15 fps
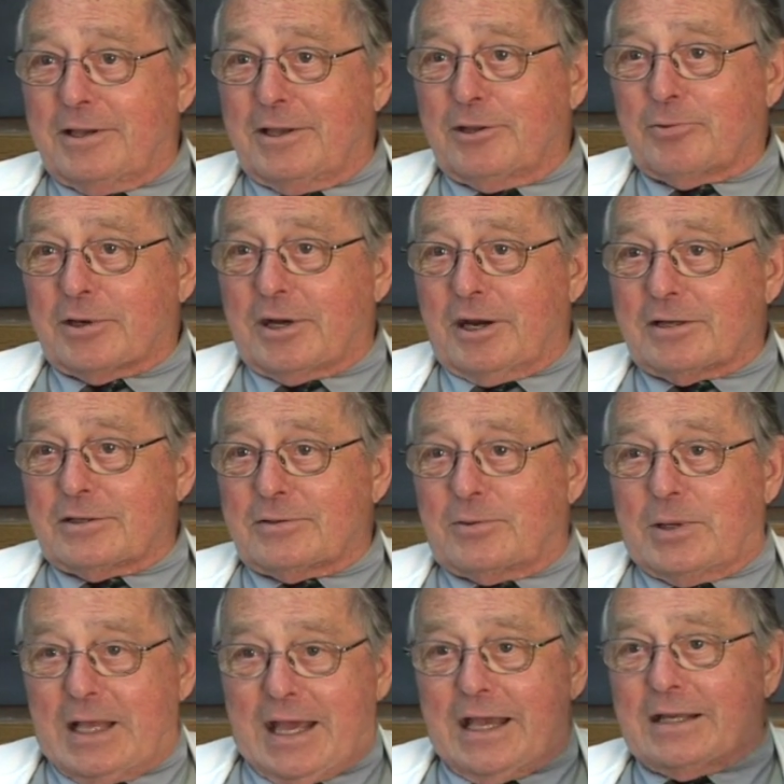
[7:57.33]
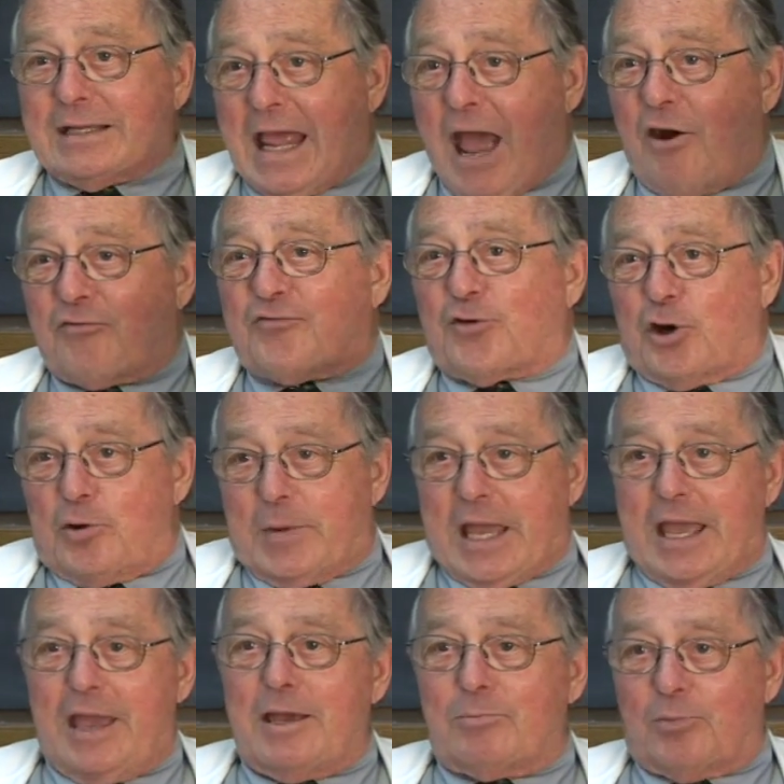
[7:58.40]
in regard to the how firm a
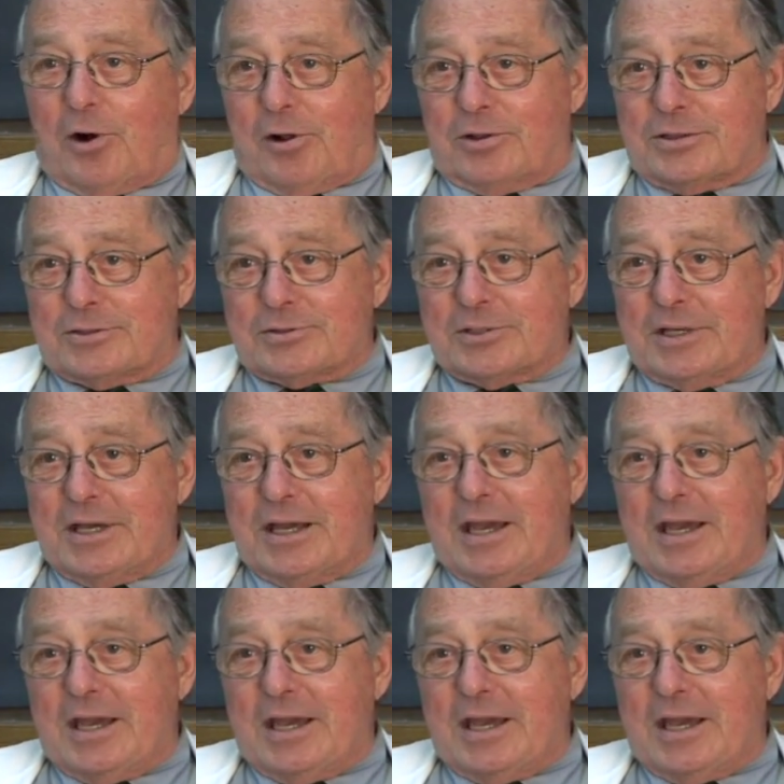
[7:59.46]
handball is.